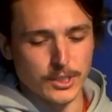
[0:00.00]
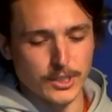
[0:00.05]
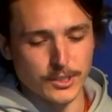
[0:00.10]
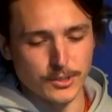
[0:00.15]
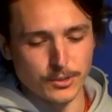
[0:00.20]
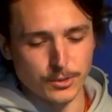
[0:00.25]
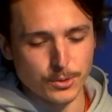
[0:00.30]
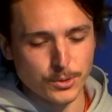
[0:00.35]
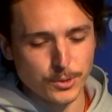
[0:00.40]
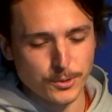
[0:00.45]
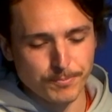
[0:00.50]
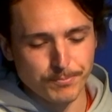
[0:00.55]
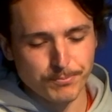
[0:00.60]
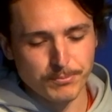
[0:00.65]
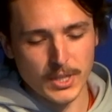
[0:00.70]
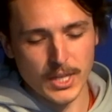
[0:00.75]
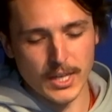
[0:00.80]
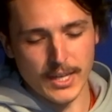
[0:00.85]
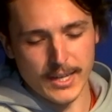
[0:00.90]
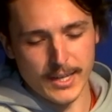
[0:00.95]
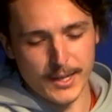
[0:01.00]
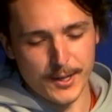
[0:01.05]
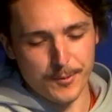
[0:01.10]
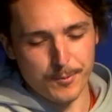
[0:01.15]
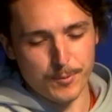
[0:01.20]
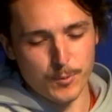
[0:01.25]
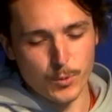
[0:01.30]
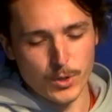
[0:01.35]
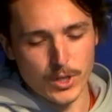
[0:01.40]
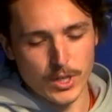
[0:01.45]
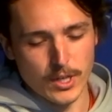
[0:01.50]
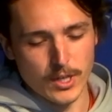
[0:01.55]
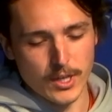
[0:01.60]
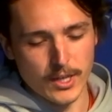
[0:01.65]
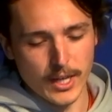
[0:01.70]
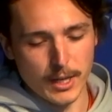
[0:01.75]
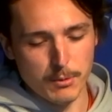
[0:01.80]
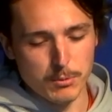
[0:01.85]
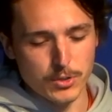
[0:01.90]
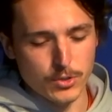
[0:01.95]
do. We
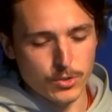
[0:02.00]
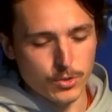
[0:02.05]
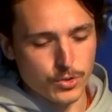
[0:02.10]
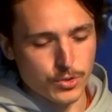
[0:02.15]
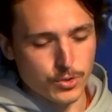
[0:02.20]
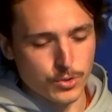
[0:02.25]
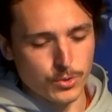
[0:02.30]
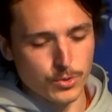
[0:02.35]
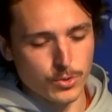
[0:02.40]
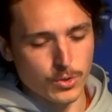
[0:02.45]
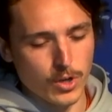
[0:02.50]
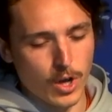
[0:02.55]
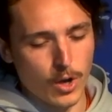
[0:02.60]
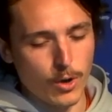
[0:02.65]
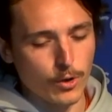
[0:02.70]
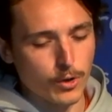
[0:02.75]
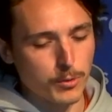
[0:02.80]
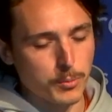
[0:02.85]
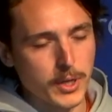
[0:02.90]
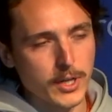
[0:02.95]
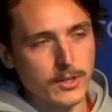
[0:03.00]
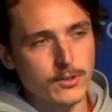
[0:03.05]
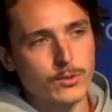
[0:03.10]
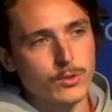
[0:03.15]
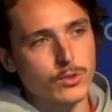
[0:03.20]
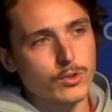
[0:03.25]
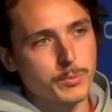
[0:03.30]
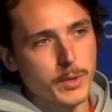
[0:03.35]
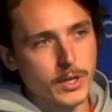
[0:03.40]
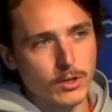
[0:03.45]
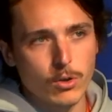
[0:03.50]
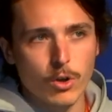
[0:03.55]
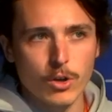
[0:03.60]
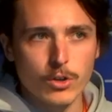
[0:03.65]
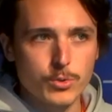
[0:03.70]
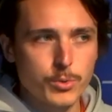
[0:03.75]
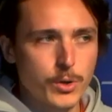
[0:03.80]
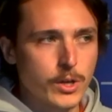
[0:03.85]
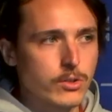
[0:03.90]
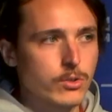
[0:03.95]
enable you to automate your smart
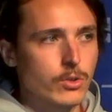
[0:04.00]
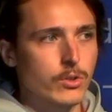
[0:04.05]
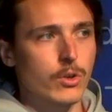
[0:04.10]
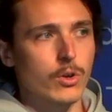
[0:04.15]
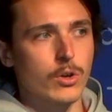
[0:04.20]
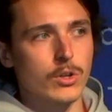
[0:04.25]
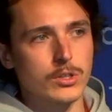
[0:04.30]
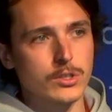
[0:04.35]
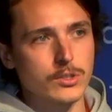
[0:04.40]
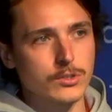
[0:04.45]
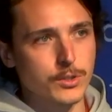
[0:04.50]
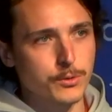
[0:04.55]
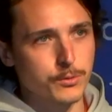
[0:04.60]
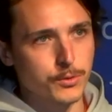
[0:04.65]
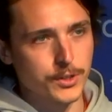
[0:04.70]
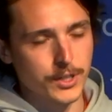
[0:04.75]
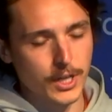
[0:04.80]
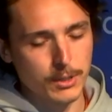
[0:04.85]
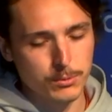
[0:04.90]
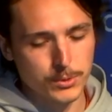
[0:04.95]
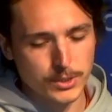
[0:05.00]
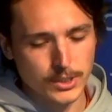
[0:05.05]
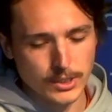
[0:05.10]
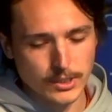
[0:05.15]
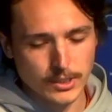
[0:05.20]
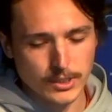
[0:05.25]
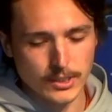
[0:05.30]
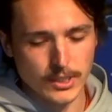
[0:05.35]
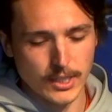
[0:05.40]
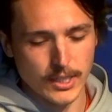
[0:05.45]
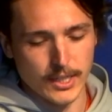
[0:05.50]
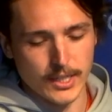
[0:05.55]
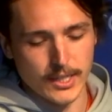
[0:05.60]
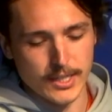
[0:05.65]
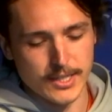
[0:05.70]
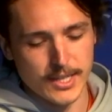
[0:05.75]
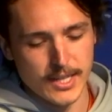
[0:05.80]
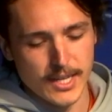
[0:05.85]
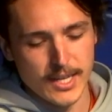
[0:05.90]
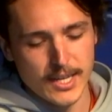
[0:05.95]
contracts on all these different networks. And
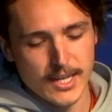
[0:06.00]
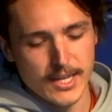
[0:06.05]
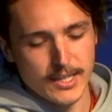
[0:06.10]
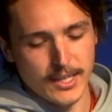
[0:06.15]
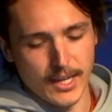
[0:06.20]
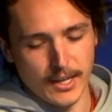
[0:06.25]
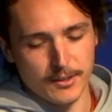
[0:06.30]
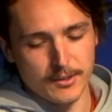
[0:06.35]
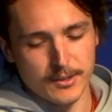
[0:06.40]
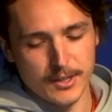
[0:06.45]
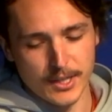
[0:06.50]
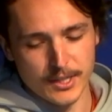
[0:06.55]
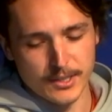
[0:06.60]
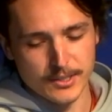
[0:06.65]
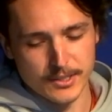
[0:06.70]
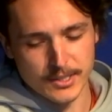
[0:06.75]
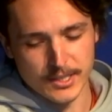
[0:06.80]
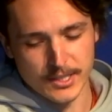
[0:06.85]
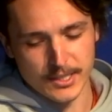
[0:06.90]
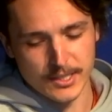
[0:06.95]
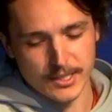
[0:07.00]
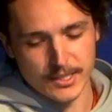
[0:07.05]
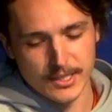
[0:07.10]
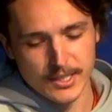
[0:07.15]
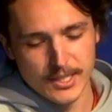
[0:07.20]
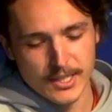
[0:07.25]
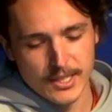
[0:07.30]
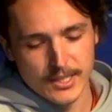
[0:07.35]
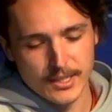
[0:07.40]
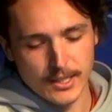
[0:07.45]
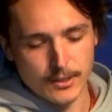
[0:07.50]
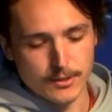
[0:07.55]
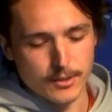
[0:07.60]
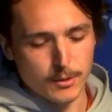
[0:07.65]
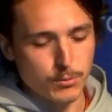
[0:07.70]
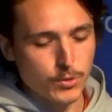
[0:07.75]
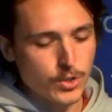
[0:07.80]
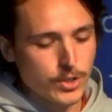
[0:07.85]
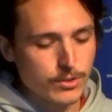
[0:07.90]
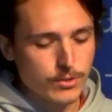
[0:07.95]
yeah, there's some
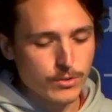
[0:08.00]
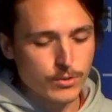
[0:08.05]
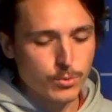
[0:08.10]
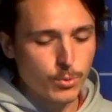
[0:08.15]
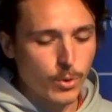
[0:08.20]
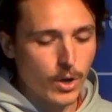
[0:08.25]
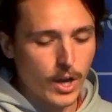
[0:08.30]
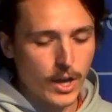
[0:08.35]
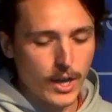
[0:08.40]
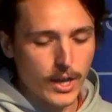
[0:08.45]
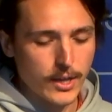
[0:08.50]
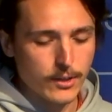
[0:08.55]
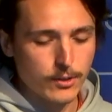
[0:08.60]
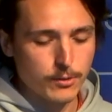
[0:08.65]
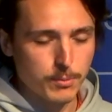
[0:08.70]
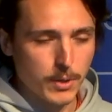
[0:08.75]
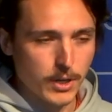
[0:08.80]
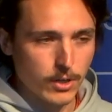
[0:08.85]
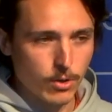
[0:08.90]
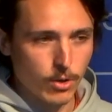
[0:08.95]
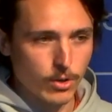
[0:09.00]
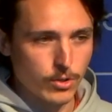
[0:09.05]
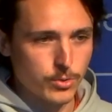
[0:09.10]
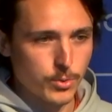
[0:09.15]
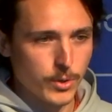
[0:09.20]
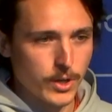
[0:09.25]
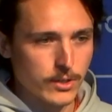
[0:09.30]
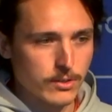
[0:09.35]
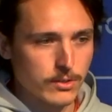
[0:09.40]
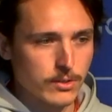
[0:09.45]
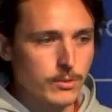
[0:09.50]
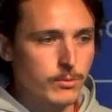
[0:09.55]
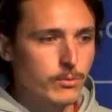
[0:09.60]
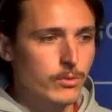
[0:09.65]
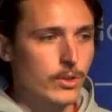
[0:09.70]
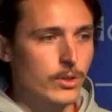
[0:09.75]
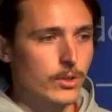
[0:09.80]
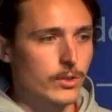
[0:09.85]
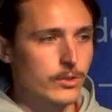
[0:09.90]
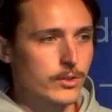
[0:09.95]
reasons why smart contracts, even
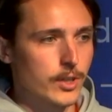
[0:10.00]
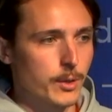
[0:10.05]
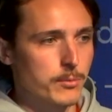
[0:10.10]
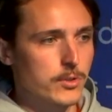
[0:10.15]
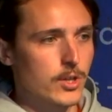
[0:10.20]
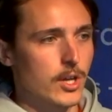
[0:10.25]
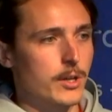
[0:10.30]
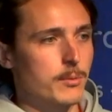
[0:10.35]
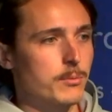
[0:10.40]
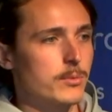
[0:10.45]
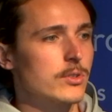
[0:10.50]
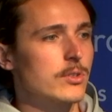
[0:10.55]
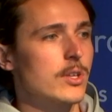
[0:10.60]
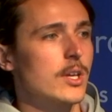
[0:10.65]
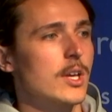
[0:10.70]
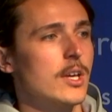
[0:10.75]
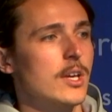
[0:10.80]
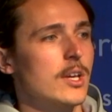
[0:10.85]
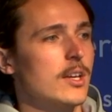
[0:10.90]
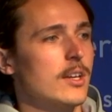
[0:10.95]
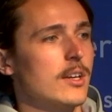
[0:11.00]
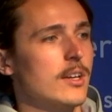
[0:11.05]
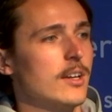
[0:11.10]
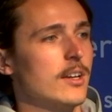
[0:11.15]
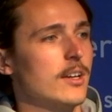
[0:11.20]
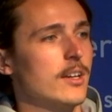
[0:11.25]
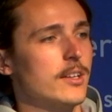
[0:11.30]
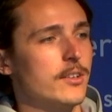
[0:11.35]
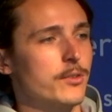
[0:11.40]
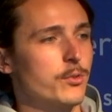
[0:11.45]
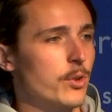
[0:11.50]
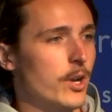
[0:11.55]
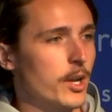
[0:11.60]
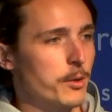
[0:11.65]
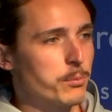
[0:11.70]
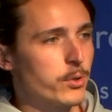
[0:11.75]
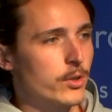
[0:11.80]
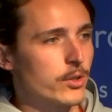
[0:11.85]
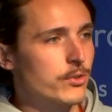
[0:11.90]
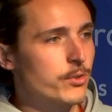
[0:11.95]
though sometimes it's sort of like
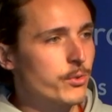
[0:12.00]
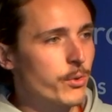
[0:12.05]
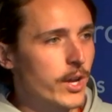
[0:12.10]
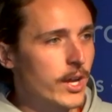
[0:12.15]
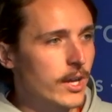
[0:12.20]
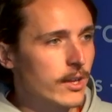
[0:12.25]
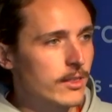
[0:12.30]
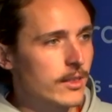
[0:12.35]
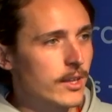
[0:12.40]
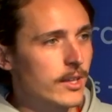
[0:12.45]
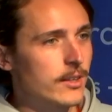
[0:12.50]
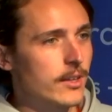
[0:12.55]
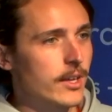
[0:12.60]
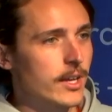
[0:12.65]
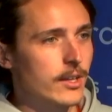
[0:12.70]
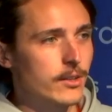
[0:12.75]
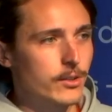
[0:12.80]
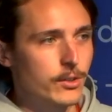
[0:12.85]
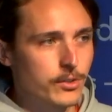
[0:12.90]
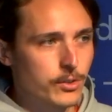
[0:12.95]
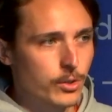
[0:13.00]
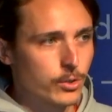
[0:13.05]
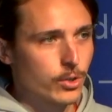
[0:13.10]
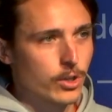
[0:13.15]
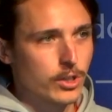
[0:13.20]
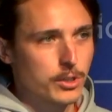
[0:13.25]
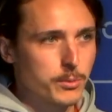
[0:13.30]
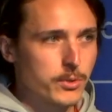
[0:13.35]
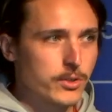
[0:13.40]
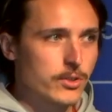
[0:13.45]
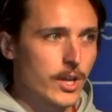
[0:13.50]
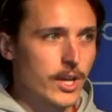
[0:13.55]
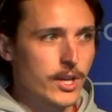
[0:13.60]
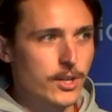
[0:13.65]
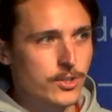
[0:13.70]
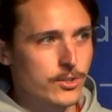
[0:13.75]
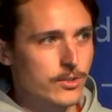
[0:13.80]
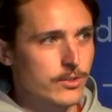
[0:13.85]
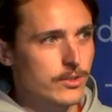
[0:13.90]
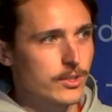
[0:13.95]
portrayed that they are these autonomous
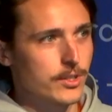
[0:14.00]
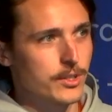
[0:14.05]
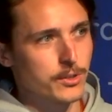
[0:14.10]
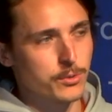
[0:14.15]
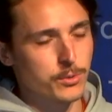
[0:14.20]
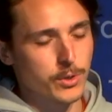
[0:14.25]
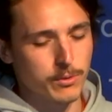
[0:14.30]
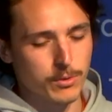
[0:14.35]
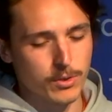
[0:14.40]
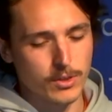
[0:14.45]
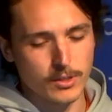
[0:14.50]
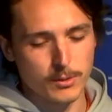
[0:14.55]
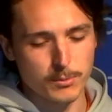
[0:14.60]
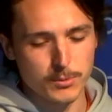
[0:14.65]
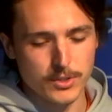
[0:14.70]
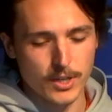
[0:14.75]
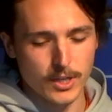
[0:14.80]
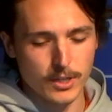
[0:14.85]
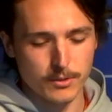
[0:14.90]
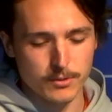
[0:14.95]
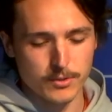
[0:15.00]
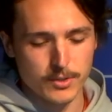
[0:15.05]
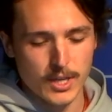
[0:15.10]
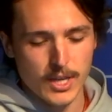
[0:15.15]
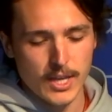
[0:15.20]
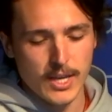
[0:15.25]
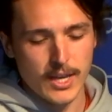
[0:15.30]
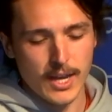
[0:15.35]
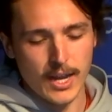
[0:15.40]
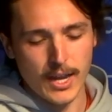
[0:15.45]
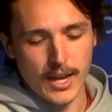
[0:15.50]
agents and they do everything themselves, are